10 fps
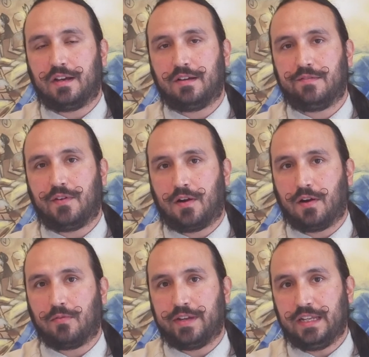of
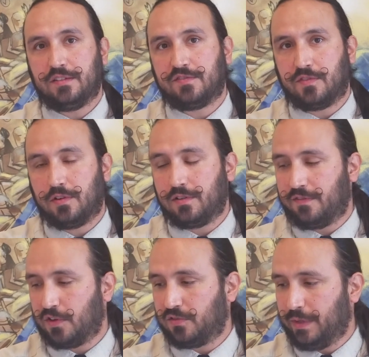our readings for the
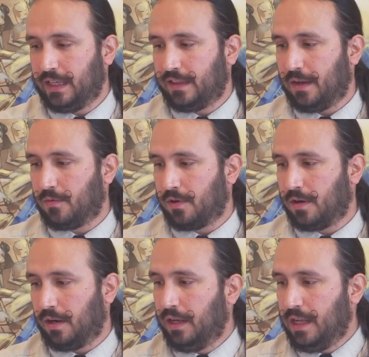first week. They
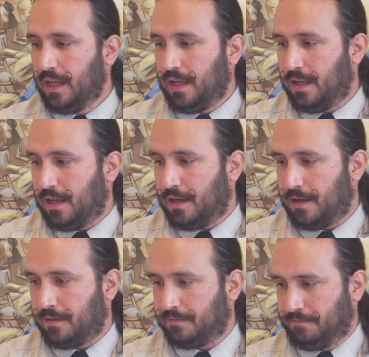were
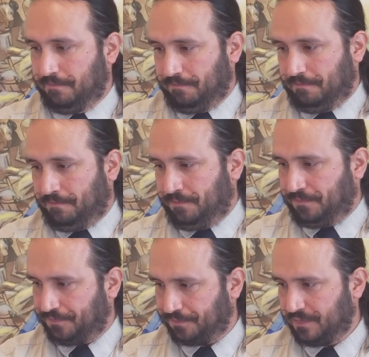
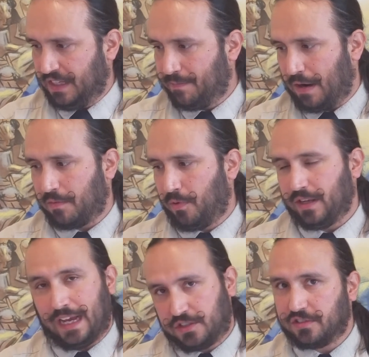
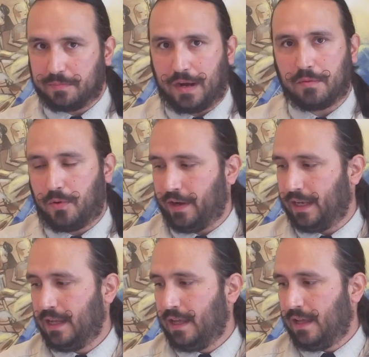PowerPoint. I chose a
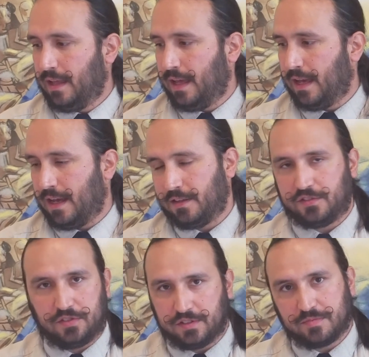PowerPoint. Other
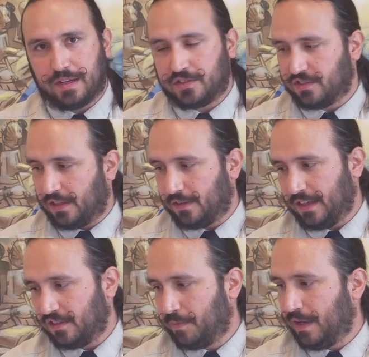students might have chose other
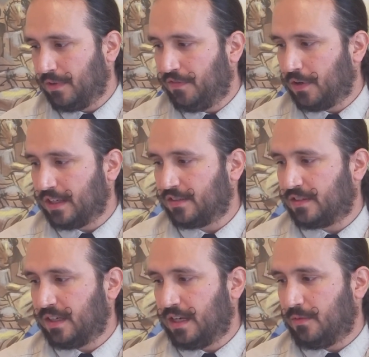things, but we
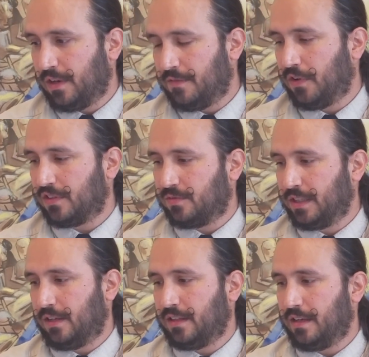focused, one of them focused
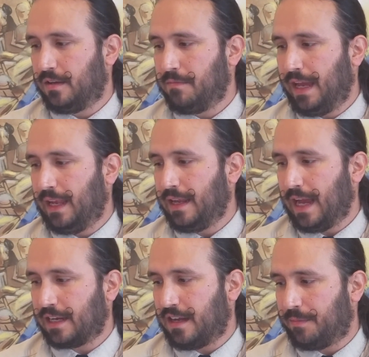really on the main
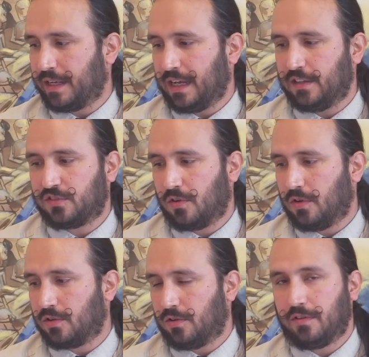economic and
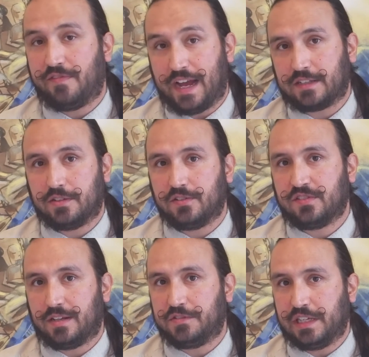historical factors
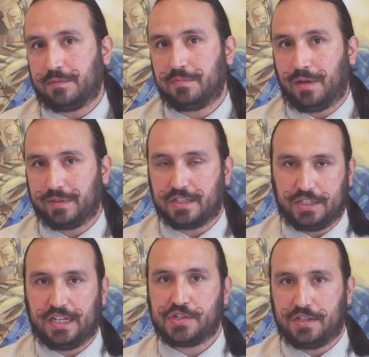that have shaped public
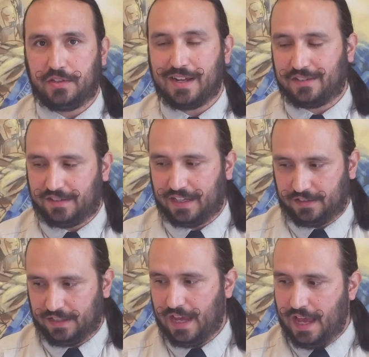education in the United
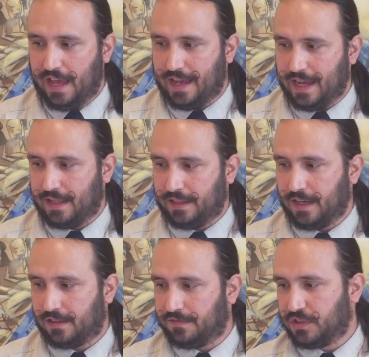States, and the
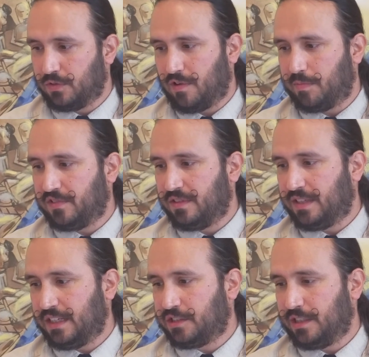other visual
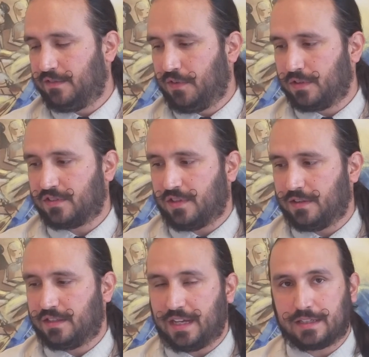representation focused on
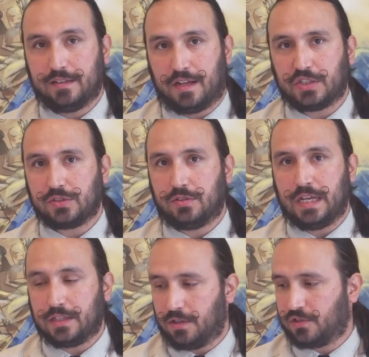the technological
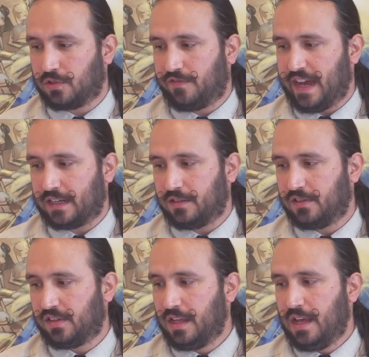and cultural
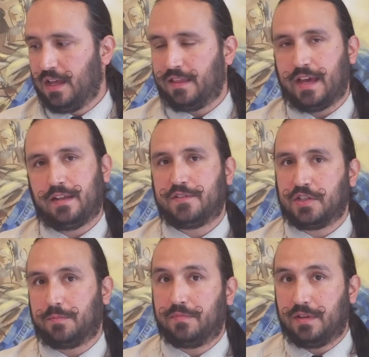factors that have
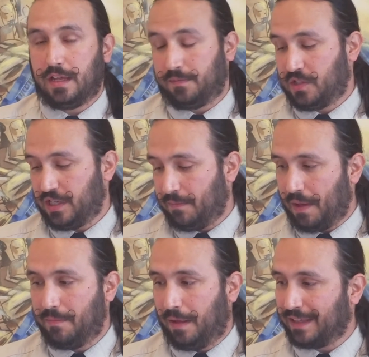helped shape
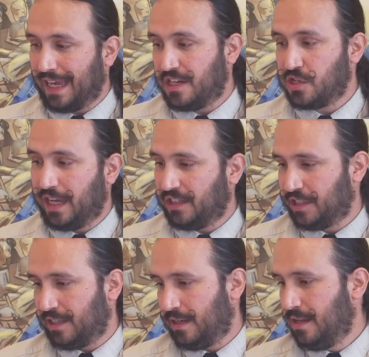public
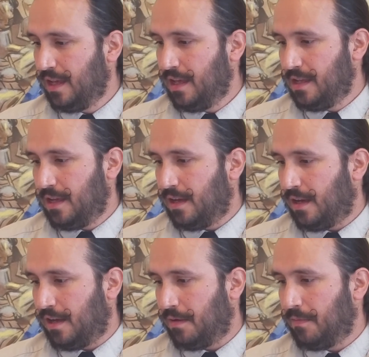education.
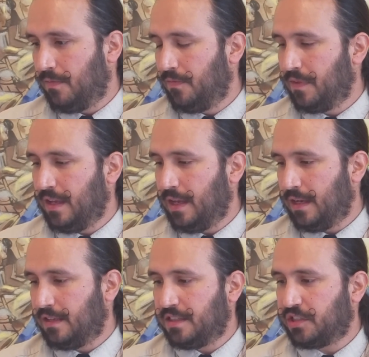In
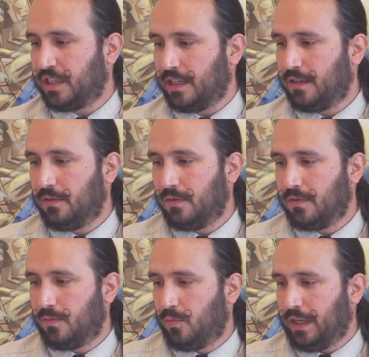addition,
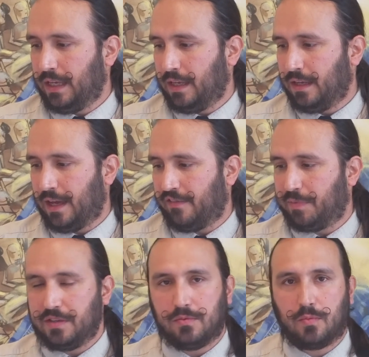we have
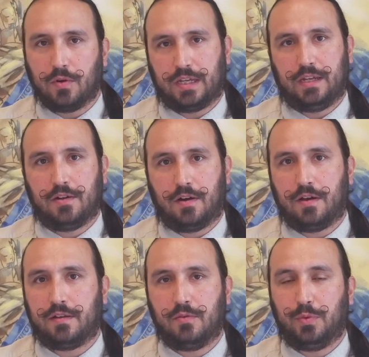been working
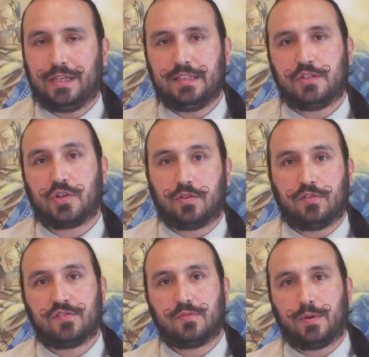on weekly
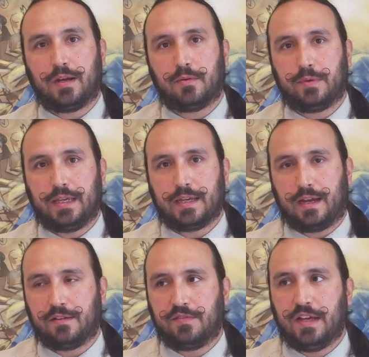journals where we
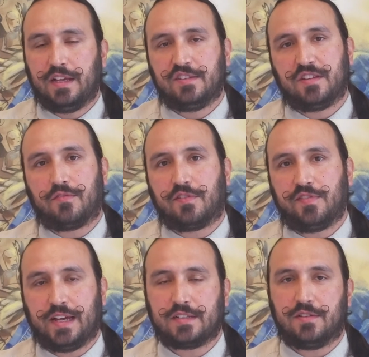kind of
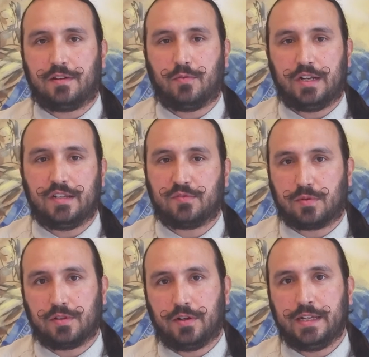self-reflect on what it is
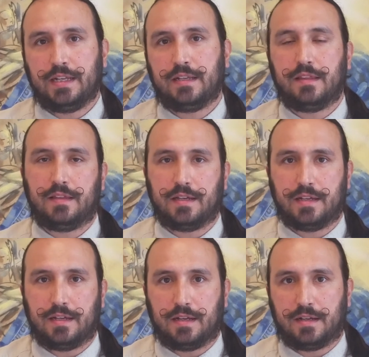we're learning.
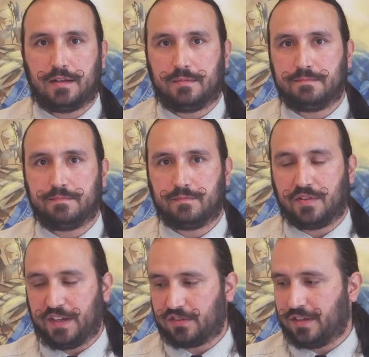The
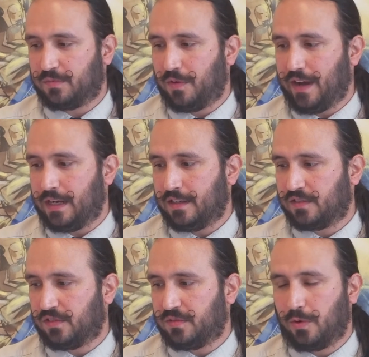professor has provided
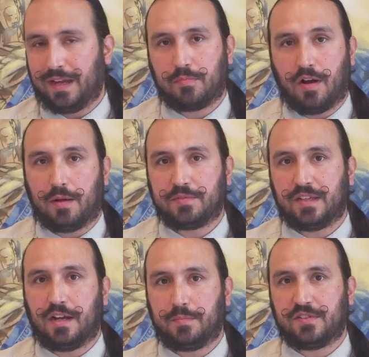us with some great prompts
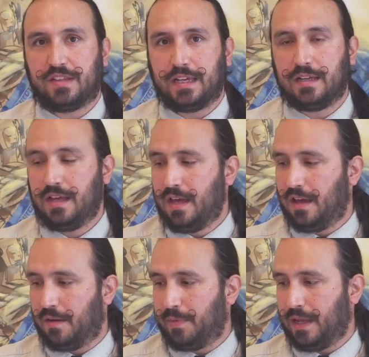that help us think
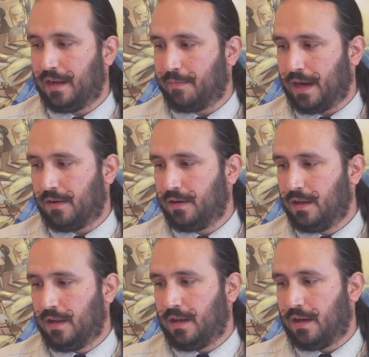a bit about
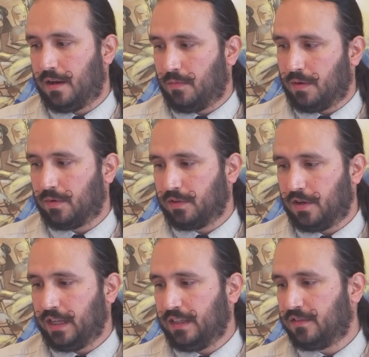what we're
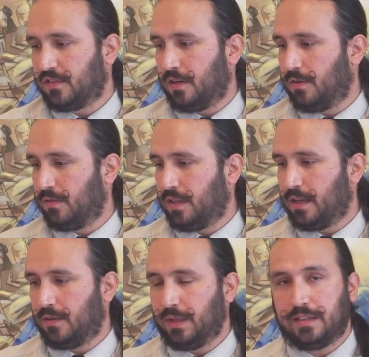learning. So
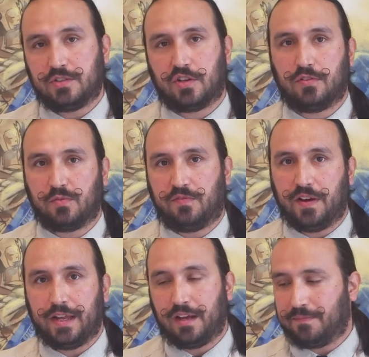the weekly journals were
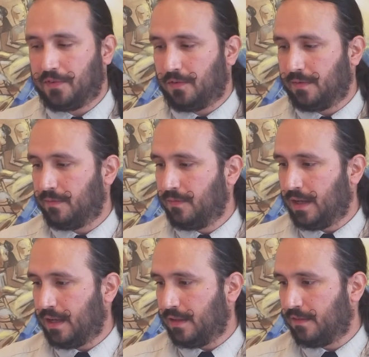very helpful.
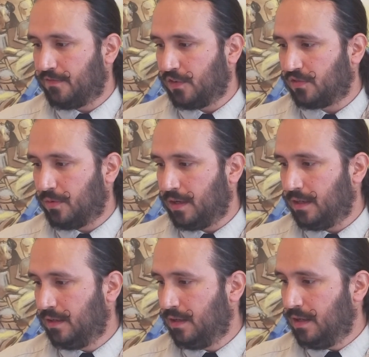The first one